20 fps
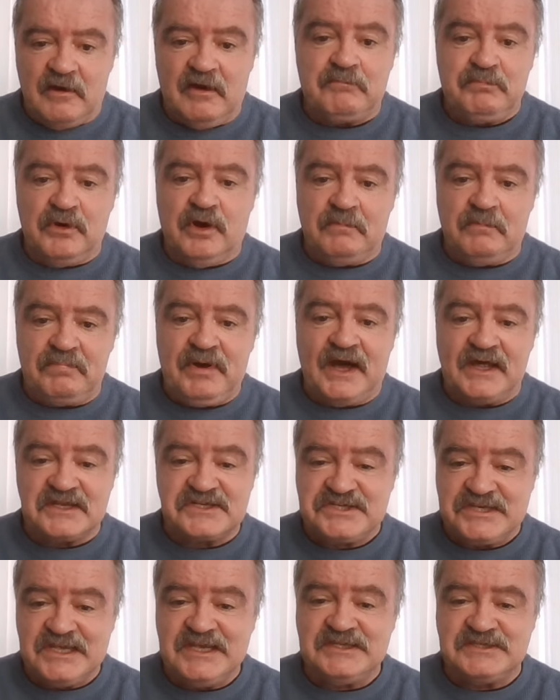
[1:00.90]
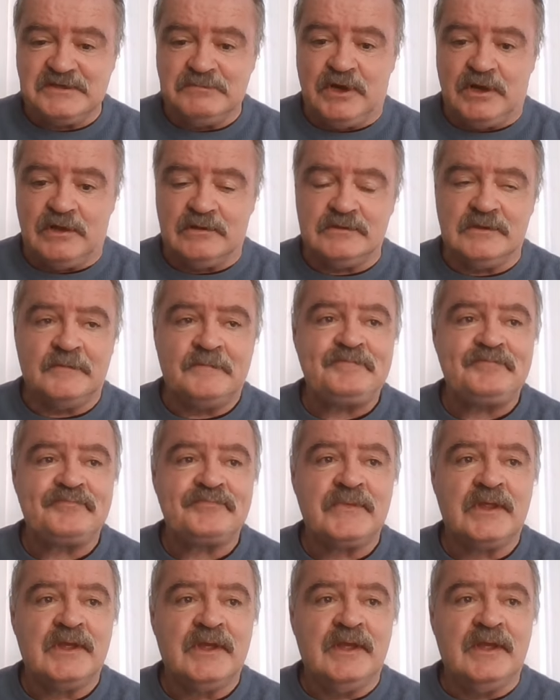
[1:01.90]
But I bought paracetamol,
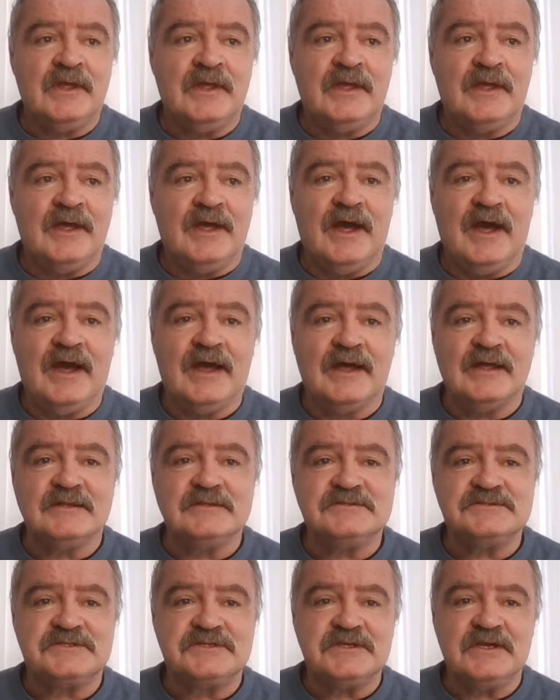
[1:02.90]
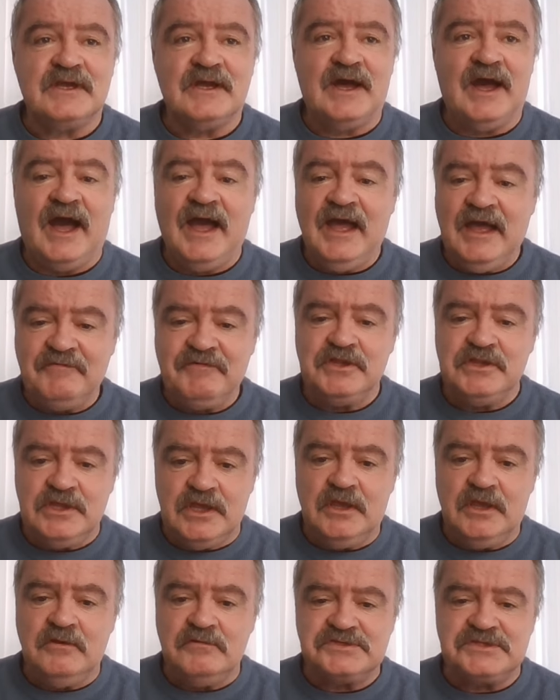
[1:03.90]
and I
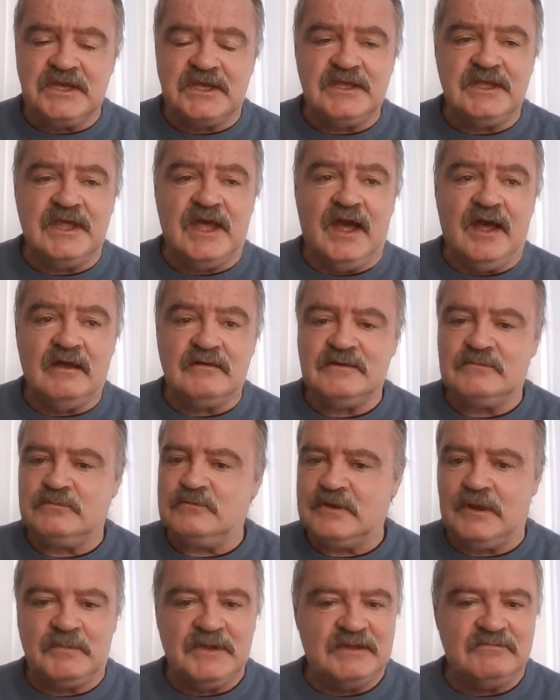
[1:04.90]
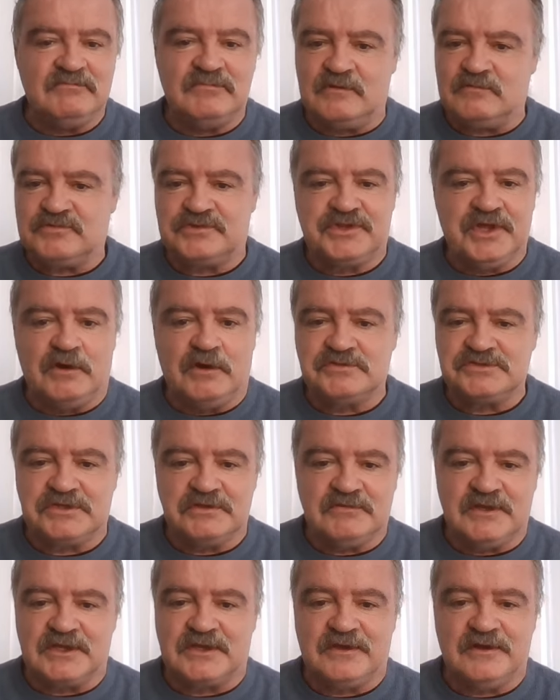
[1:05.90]
haven't used it yet. I mean,
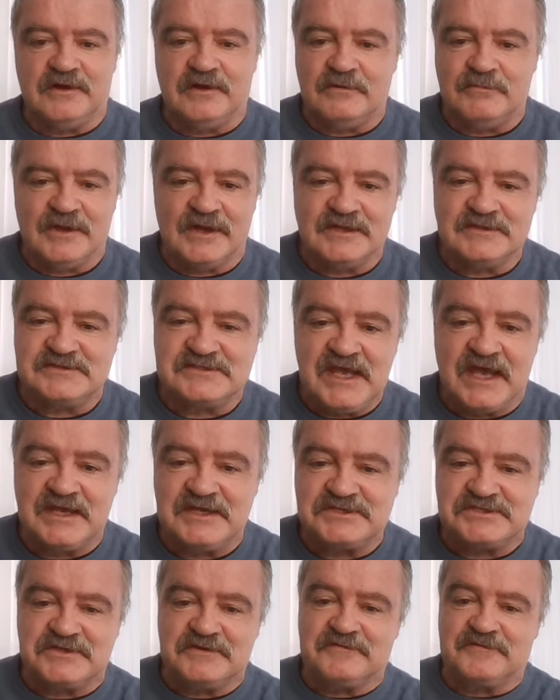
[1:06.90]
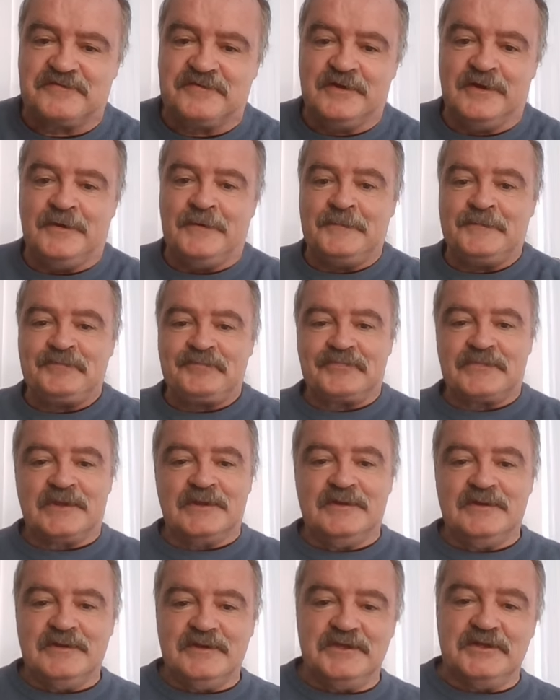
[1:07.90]
those who recall my days of,
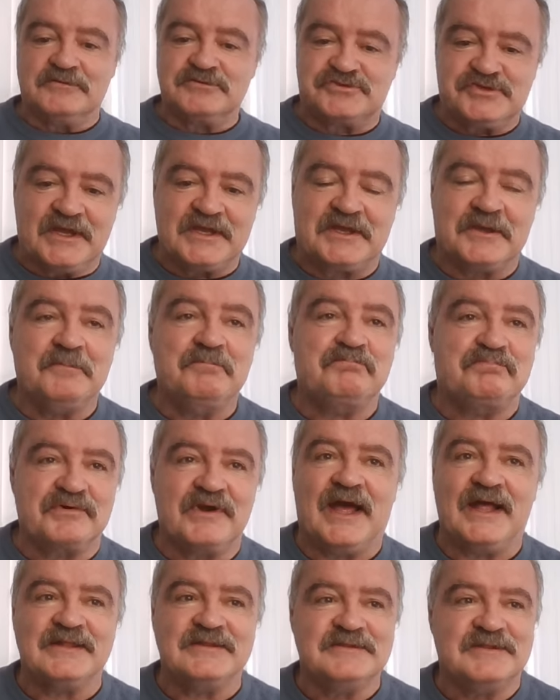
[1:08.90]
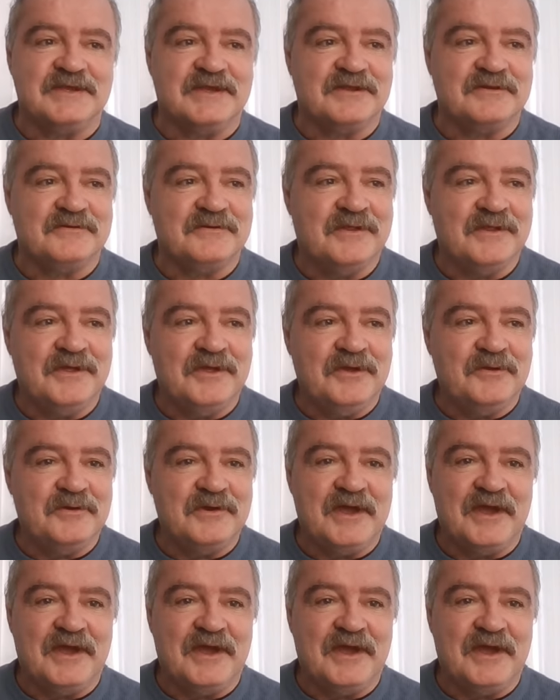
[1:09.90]
you know, drinking brandy and